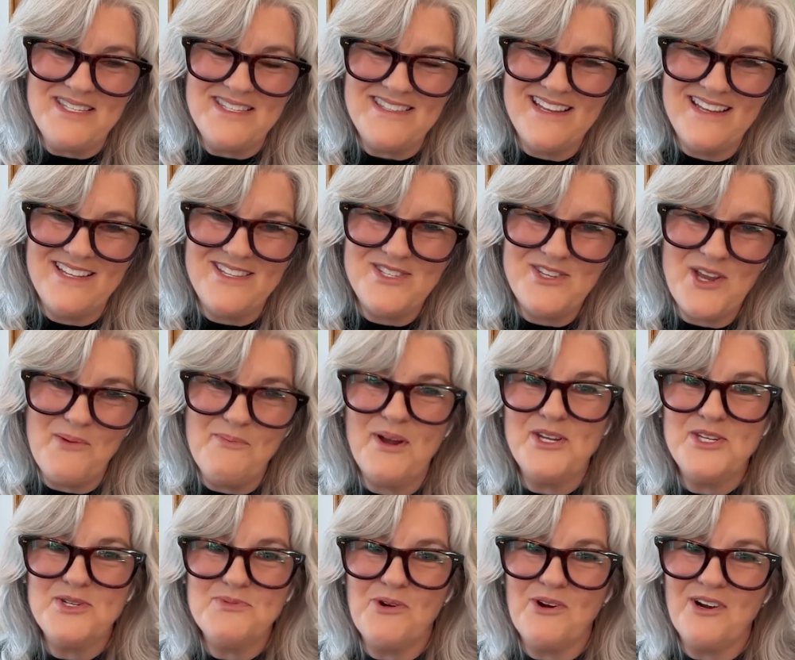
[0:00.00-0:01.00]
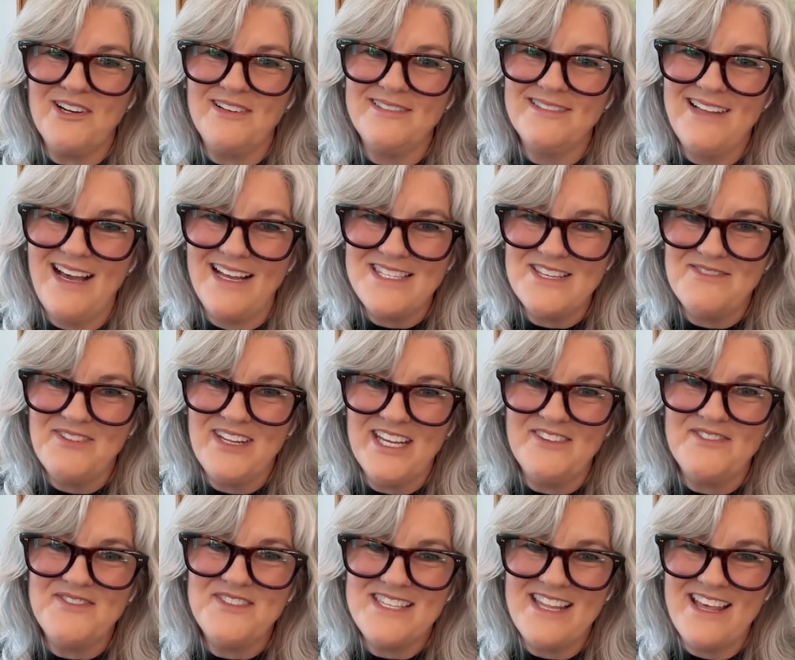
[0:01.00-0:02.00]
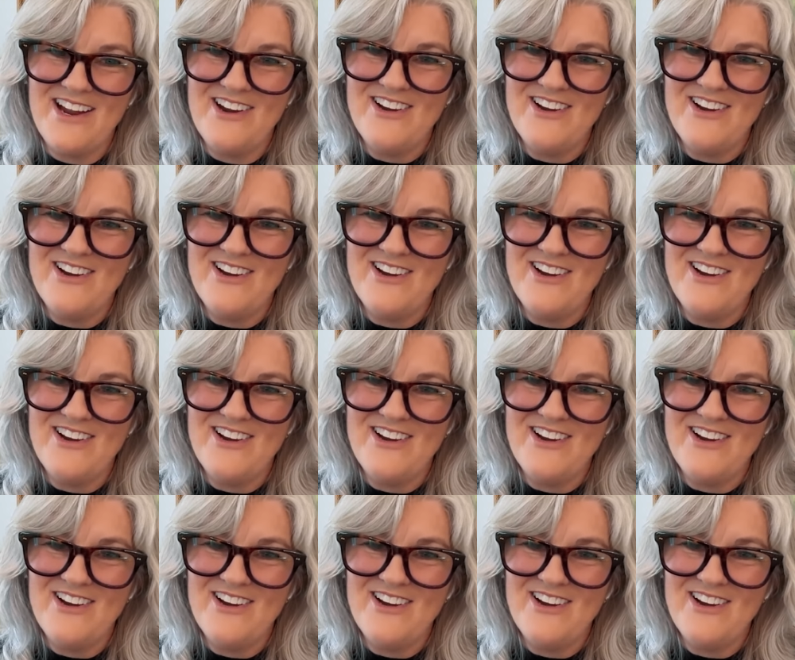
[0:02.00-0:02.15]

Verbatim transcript: It's, it's so much more, lots of gifts